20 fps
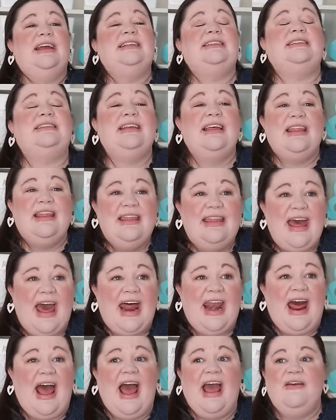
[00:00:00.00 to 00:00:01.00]
it's
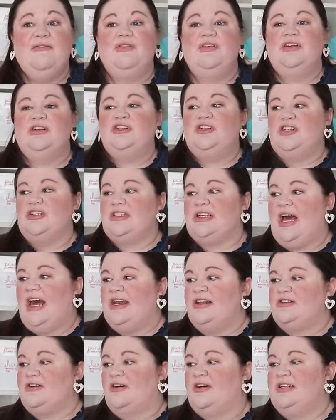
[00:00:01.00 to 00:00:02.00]
that I've just
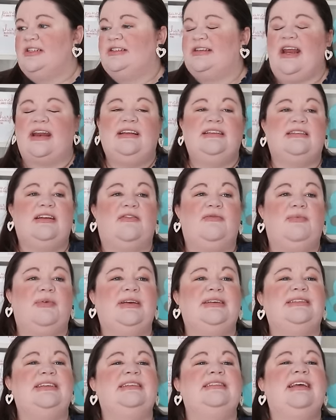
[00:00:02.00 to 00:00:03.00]
kind of started setting stuff
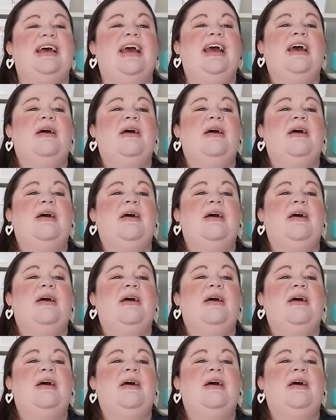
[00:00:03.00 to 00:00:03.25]
places